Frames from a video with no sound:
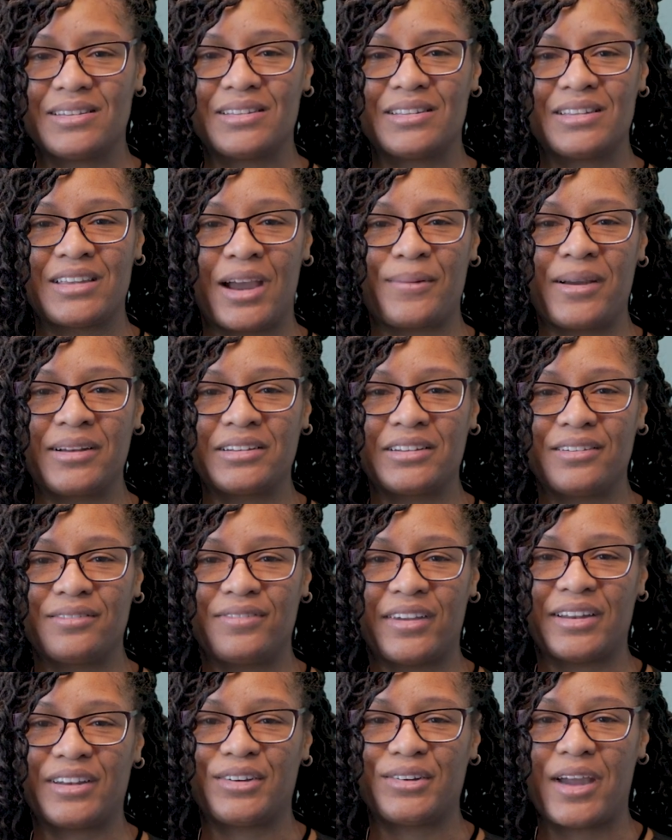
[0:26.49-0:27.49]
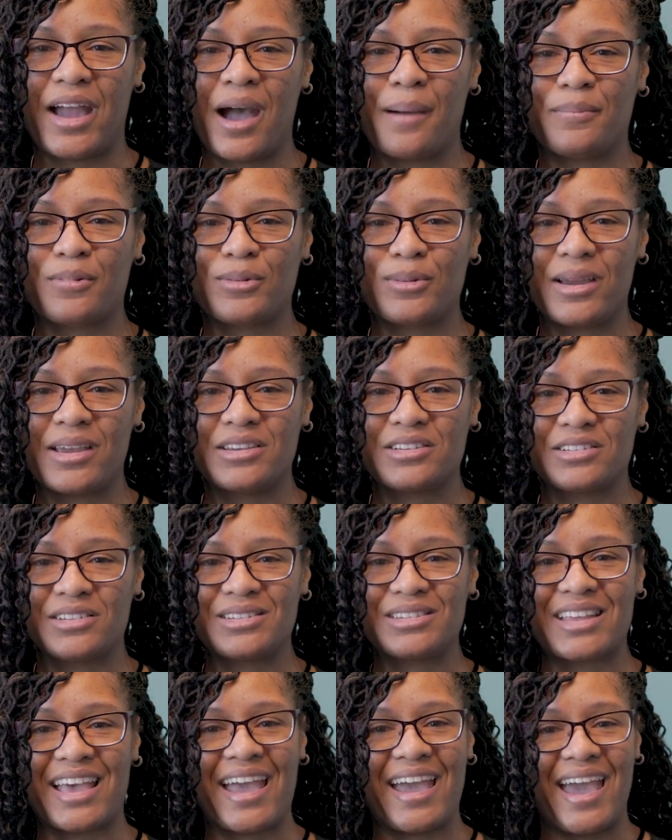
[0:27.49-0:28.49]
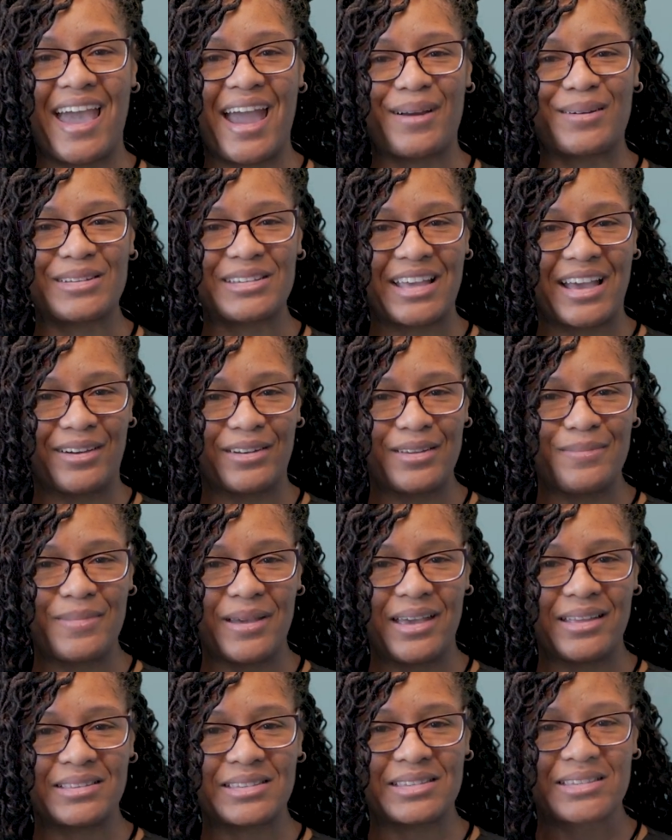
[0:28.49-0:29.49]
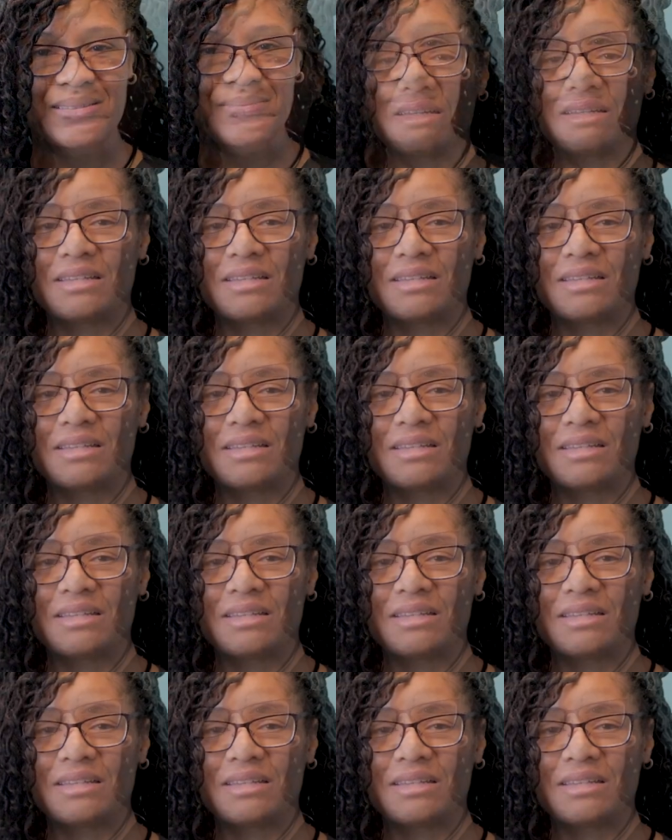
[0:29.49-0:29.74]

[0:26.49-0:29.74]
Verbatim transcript: Director of Veterinary Operations at Harris County Pets.